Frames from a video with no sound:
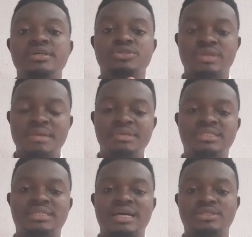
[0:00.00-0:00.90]
So let me
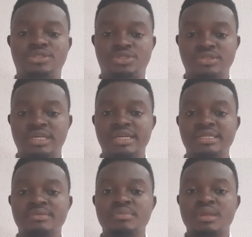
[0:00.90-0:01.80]
start
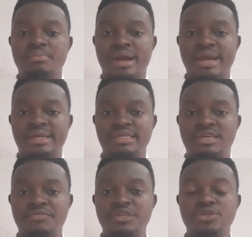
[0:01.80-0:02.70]
today by
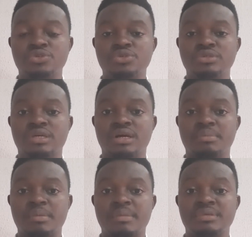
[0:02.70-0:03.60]
giving you the
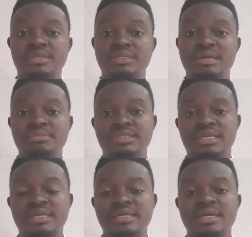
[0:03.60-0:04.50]
let me
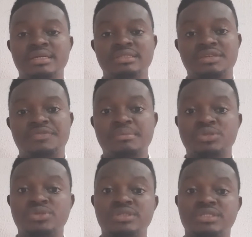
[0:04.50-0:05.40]
say, difference
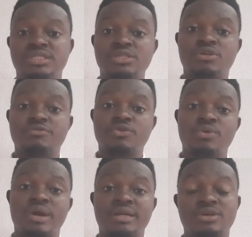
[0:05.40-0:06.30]
between
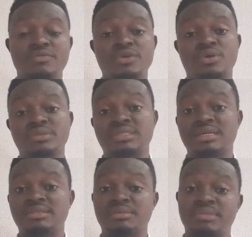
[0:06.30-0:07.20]
CFO and governor
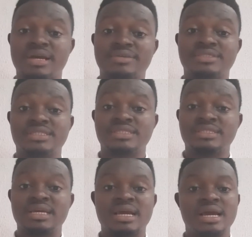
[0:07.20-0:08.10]
consent,
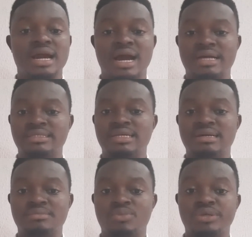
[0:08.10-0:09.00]
similarities,
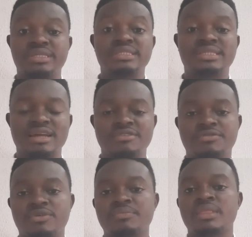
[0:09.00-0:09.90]
and what they stand
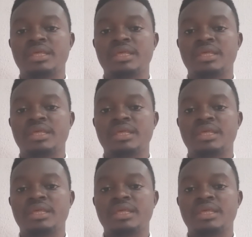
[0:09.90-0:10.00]
for.